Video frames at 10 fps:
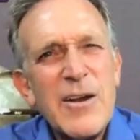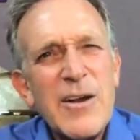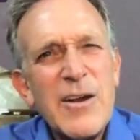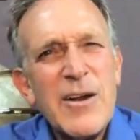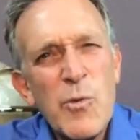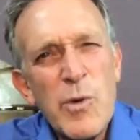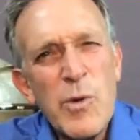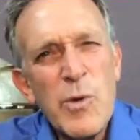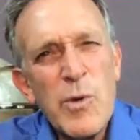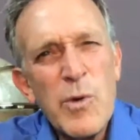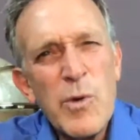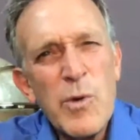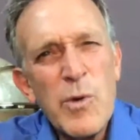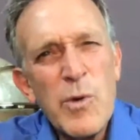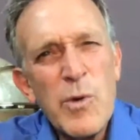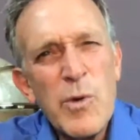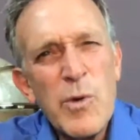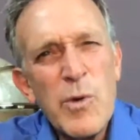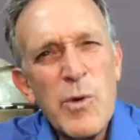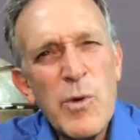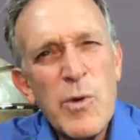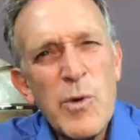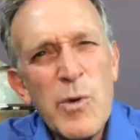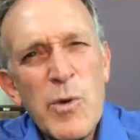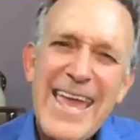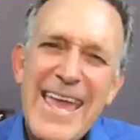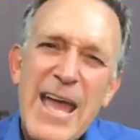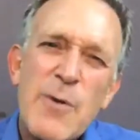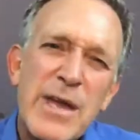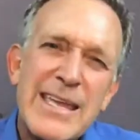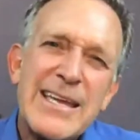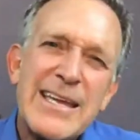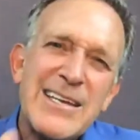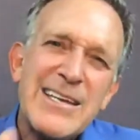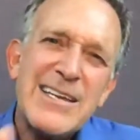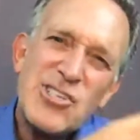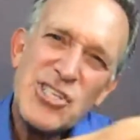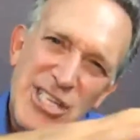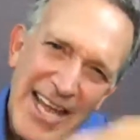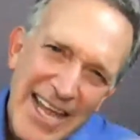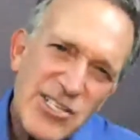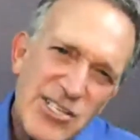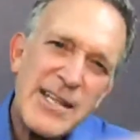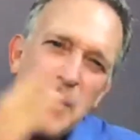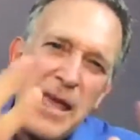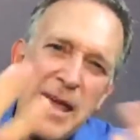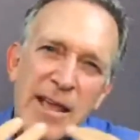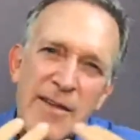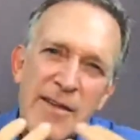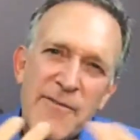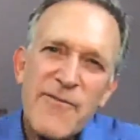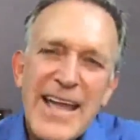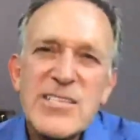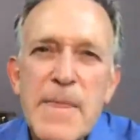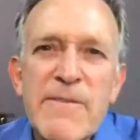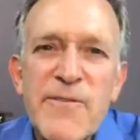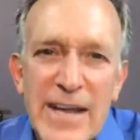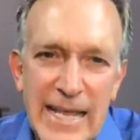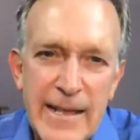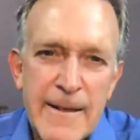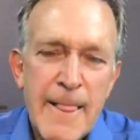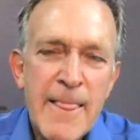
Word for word: You know, when we feel that fear or uncertainty, why can't we change it and, and, and find something funny?